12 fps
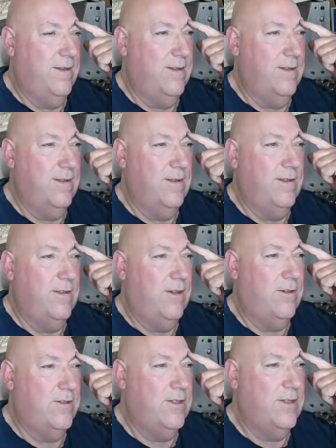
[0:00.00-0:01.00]
the
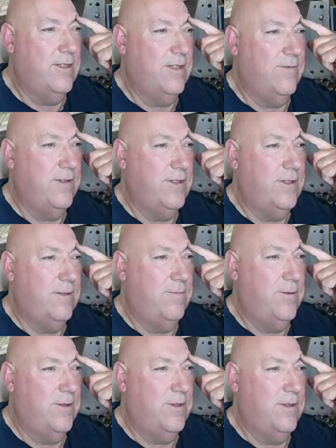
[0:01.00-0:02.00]
alternative is to
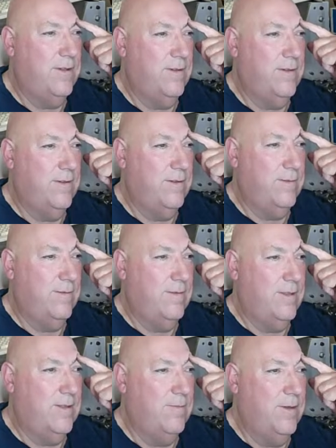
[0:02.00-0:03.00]
put
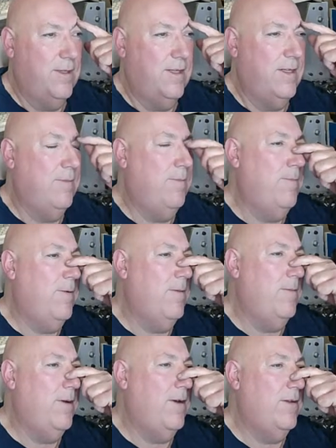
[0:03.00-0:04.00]
the completely
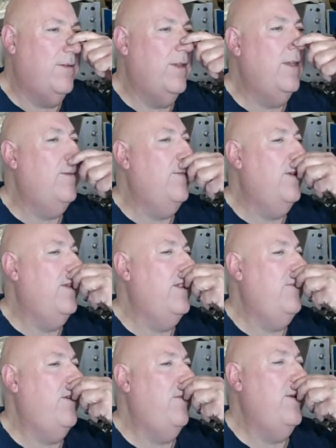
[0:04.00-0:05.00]
compiled thing. But there's
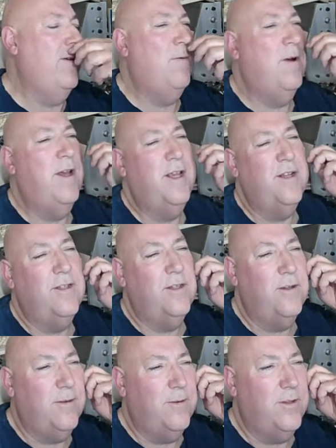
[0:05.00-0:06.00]
probably a way of
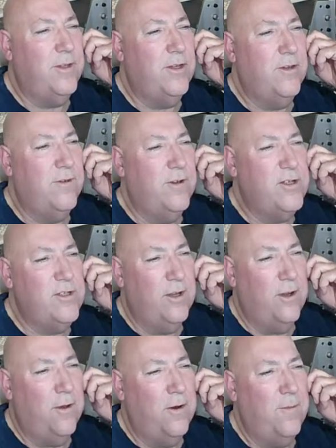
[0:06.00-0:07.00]
doing it with a new version of the
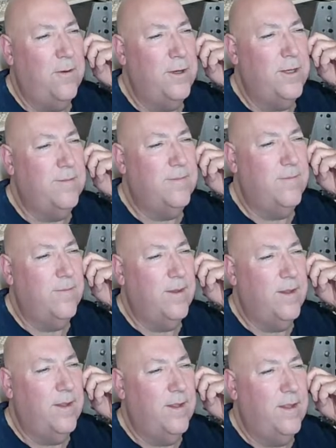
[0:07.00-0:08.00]
library.
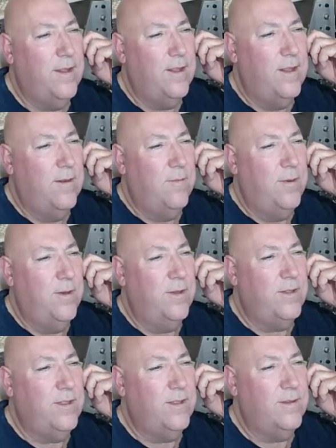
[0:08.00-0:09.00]

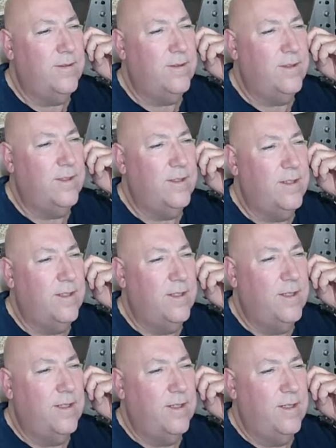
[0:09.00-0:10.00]
But
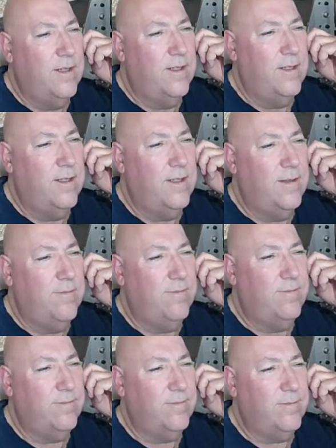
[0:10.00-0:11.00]

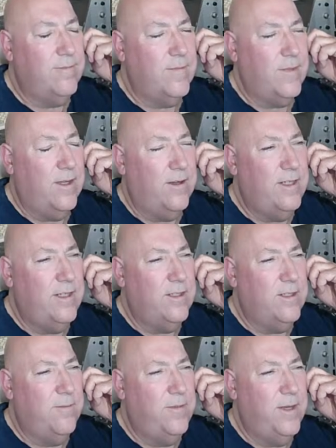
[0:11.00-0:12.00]
I need to
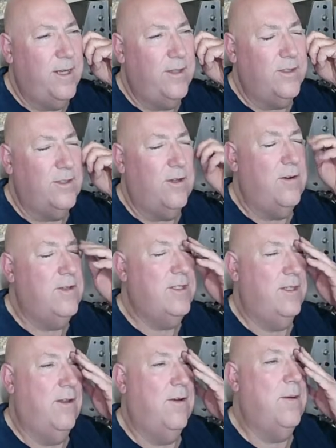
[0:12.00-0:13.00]
compare the size
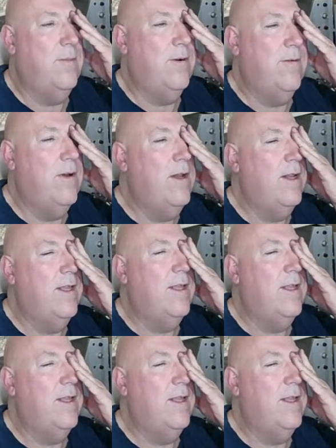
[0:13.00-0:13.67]
of the library, really.